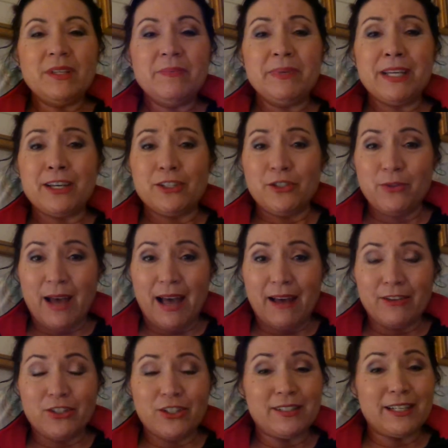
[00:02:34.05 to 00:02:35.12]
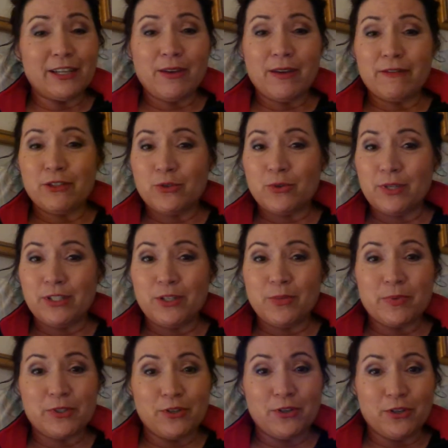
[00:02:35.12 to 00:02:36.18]
Because just like you have a choice to
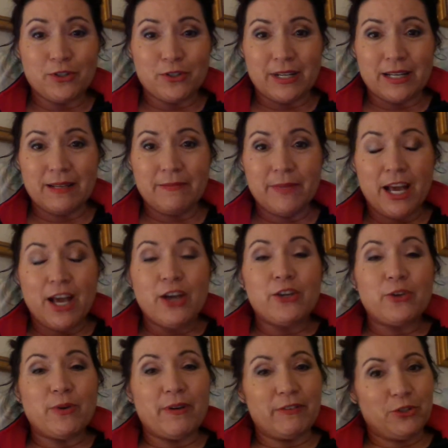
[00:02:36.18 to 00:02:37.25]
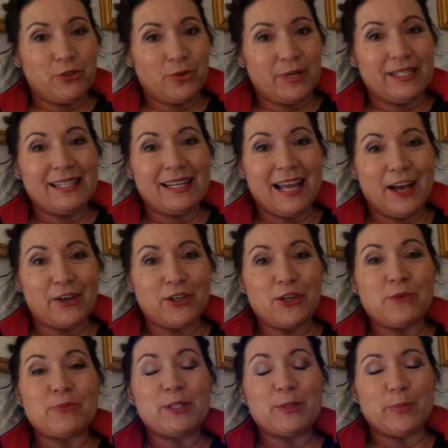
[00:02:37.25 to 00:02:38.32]
pursue your dream, you have a choice in how
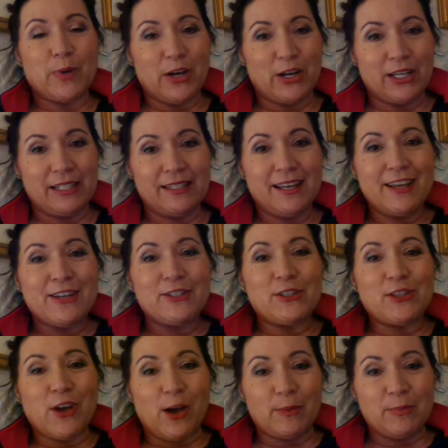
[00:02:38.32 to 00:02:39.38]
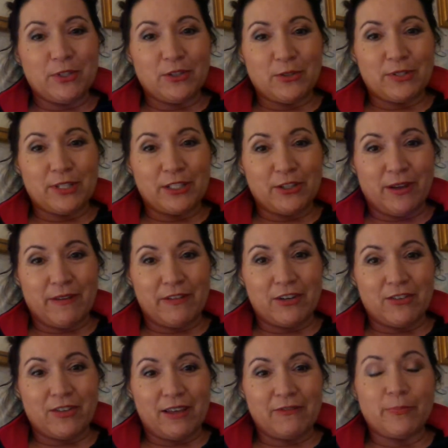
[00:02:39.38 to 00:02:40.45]
you respond to the obstacles that you have in
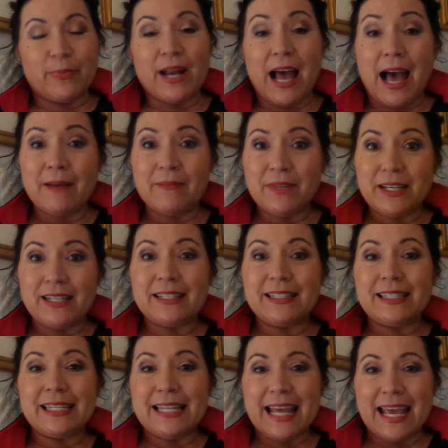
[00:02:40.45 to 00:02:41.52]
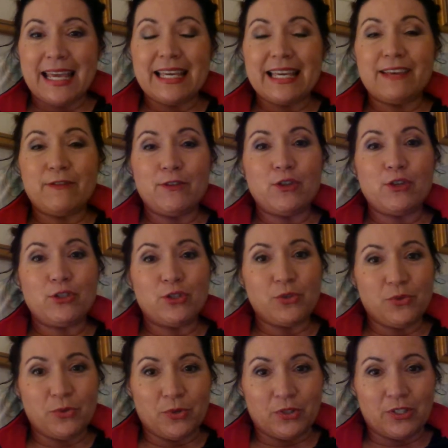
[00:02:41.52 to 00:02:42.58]
your life. But I'm going to today give you the
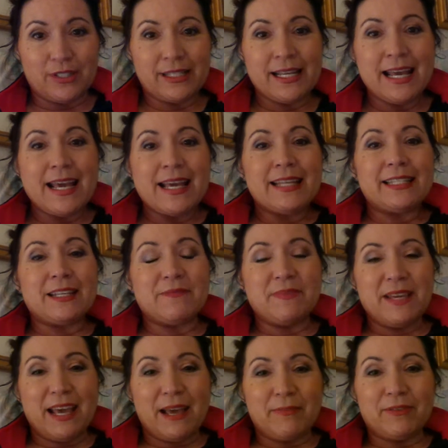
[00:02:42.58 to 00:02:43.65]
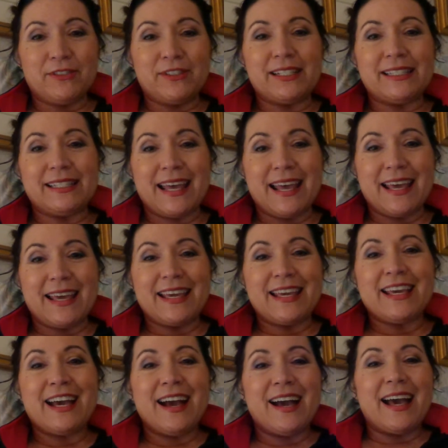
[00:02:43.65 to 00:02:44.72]
tools to be able to say,
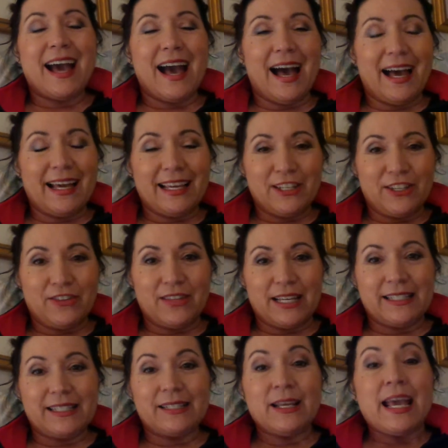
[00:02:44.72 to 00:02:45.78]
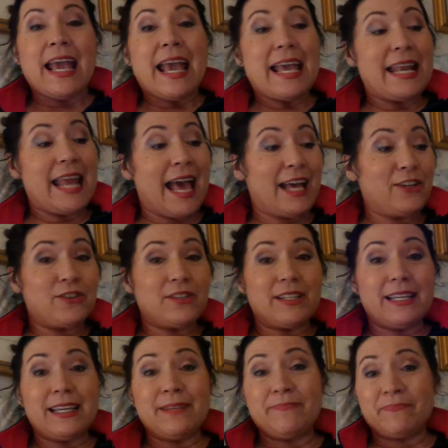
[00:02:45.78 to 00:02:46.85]
I can do this. And
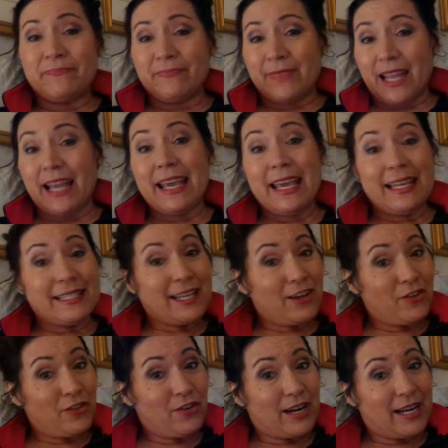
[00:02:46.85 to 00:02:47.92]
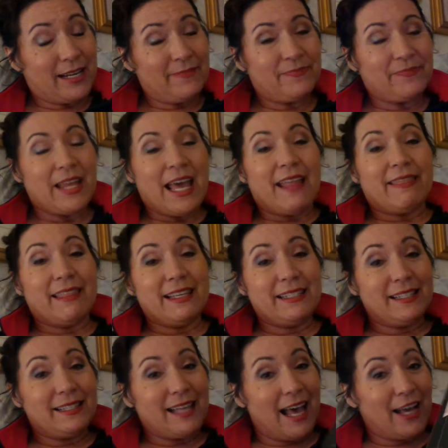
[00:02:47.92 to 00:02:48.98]
actually, I can't take all the credit. This
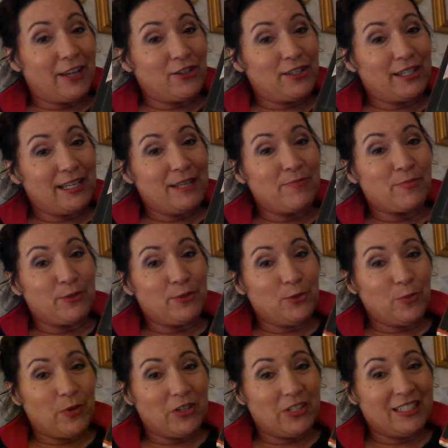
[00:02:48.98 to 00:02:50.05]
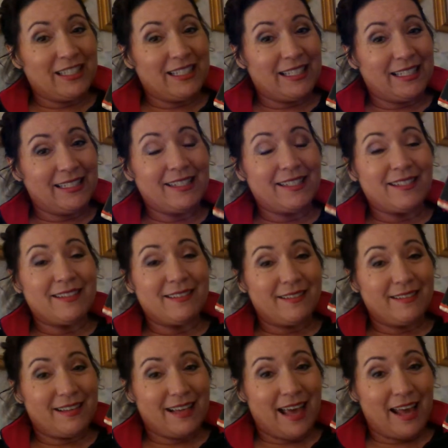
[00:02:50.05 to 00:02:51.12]
is actually Bruce Wilkinson's
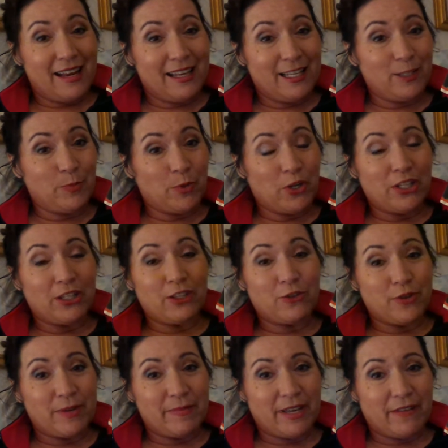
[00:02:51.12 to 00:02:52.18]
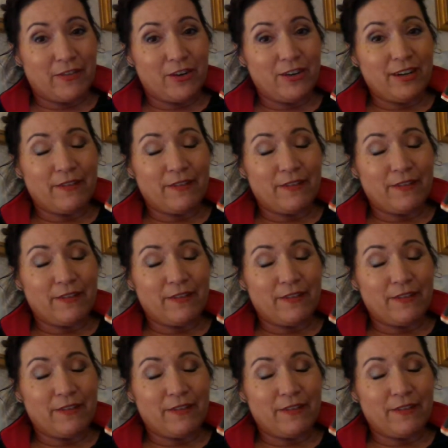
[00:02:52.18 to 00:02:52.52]
out of his book, The Dream Giver.